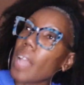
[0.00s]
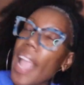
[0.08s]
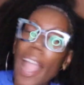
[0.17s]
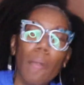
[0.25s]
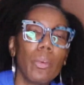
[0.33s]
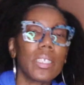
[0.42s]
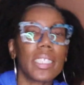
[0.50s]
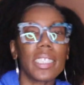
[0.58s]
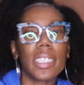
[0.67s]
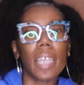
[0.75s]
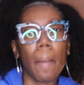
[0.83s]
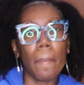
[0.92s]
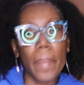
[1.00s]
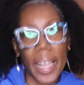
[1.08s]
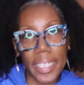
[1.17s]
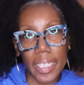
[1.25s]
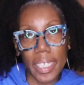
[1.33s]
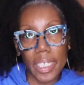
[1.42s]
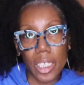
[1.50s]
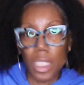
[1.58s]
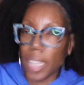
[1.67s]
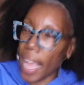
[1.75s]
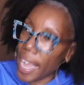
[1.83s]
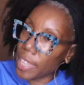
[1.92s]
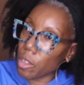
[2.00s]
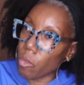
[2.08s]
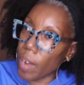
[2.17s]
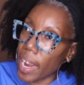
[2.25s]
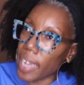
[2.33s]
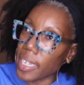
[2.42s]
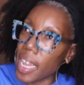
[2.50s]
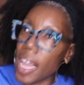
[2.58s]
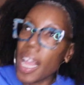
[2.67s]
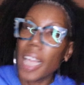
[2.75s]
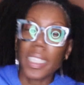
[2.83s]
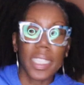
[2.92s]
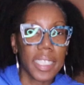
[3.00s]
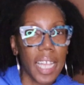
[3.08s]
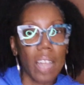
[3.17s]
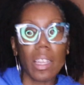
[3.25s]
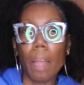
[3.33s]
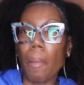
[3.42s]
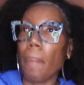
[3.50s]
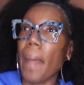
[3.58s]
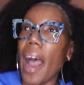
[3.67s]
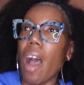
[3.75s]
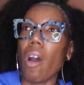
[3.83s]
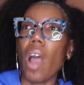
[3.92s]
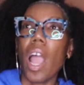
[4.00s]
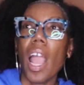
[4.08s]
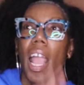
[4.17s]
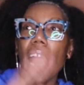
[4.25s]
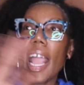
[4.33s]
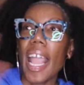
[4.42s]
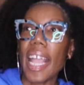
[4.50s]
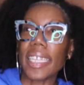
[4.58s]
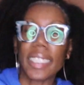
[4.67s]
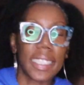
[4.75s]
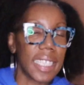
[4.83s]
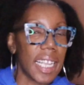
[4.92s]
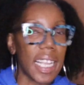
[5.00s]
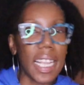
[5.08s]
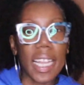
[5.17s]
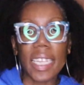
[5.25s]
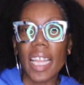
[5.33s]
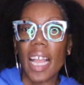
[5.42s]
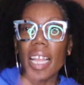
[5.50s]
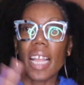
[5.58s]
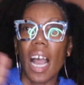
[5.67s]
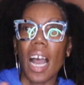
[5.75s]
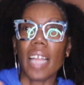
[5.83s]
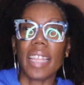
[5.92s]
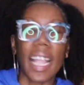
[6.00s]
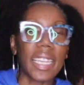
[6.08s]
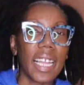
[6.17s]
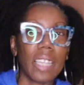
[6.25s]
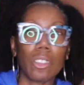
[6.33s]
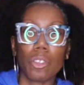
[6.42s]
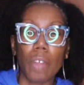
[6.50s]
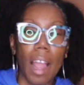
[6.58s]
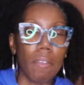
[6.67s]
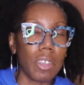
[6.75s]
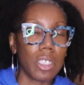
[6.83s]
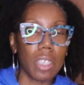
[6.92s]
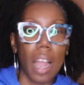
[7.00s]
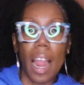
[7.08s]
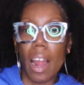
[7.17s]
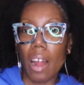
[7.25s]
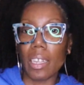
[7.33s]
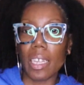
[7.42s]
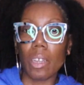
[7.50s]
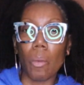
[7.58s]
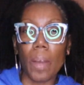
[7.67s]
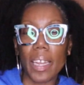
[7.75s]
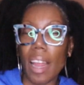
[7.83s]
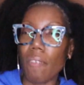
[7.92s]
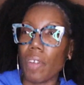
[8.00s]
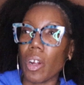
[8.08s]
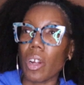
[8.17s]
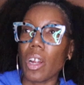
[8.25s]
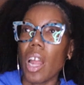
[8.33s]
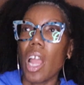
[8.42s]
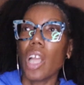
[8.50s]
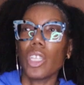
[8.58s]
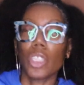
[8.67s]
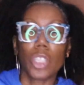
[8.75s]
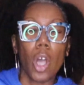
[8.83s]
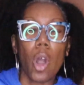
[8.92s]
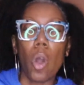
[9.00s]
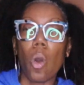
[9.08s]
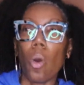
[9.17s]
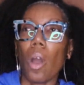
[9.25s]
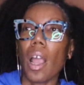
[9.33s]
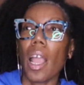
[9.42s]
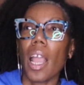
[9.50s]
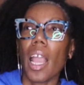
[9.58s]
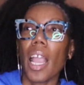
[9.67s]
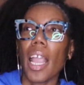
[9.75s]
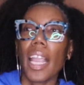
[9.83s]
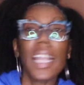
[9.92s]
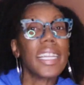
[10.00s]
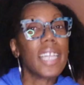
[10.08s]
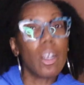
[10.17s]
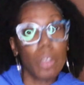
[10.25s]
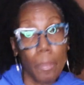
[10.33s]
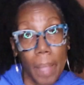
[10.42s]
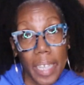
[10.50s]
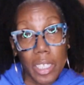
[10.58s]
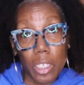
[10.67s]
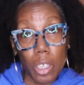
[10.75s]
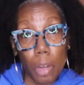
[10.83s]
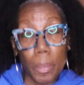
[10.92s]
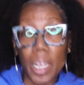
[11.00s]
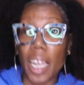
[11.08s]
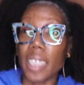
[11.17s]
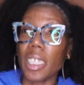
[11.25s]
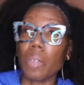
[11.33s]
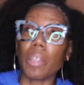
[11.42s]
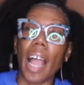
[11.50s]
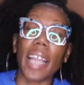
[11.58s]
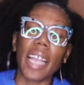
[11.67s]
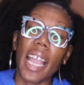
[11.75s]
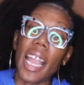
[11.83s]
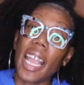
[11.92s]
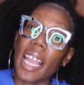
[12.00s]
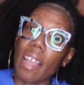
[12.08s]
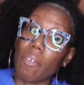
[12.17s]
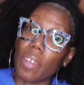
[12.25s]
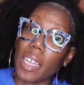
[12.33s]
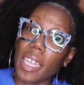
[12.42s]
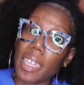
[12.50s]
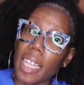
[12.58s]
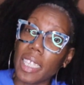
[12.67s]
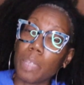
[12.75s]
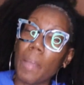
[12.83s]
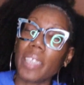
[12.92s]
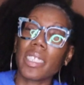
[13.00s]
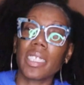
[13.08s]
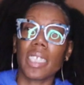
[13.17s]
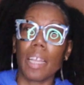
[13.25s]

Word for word: Edward sends a message to Aethelred to tell him about Haesten. Uh, they didn't travel to Ireland or whatever. So he killed the messenger because he was like, if he, this message